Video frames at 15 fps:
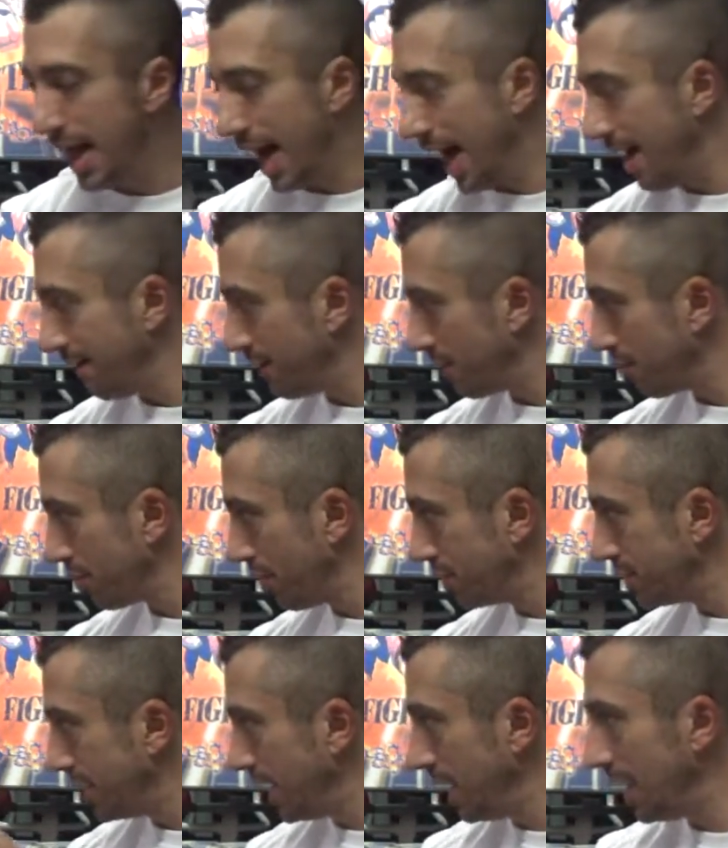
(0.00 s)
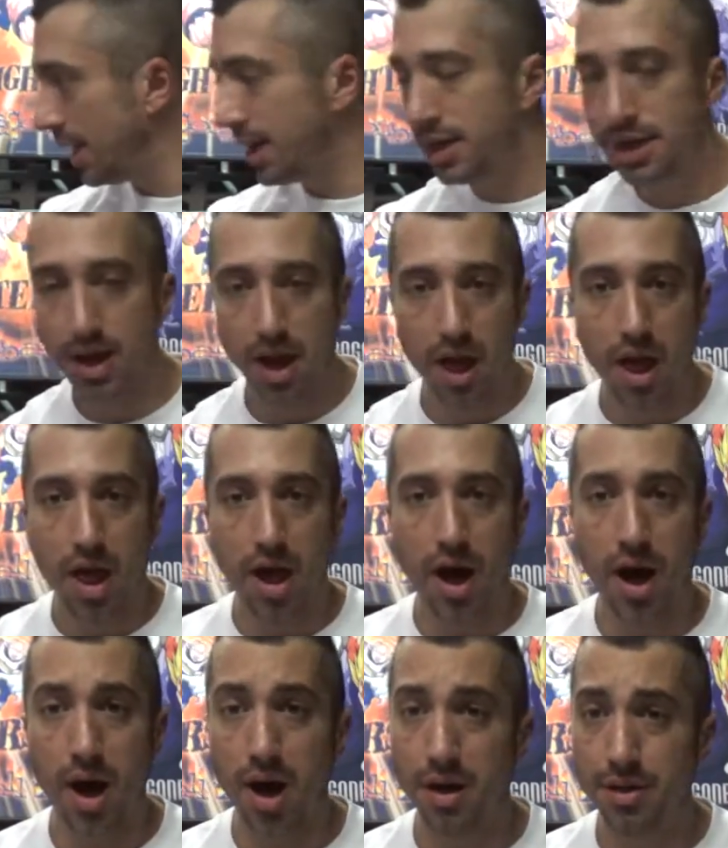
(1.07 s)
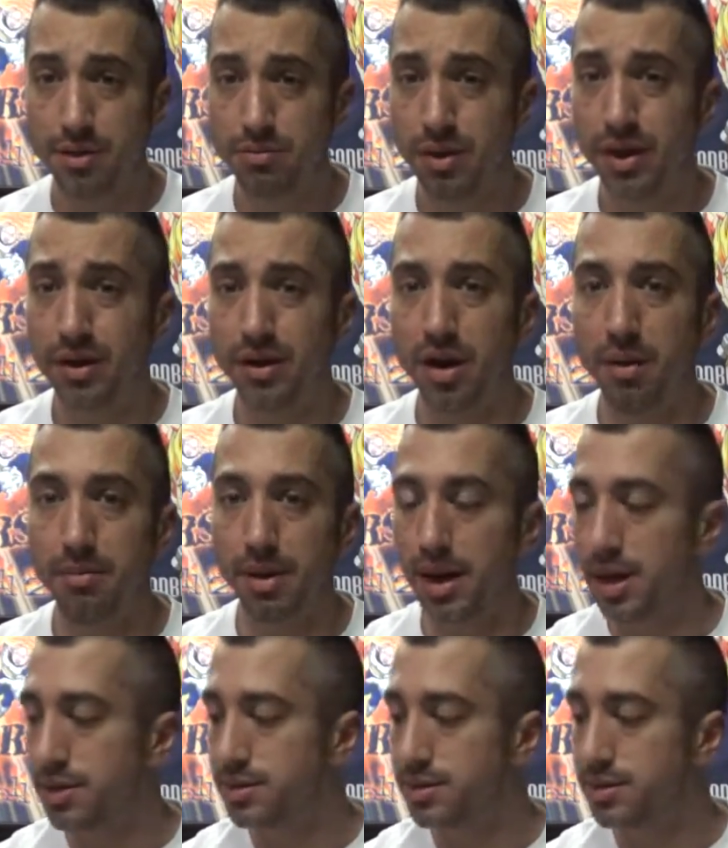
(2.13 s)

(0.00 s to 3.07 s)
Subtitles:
I have their protein. They're a really good company.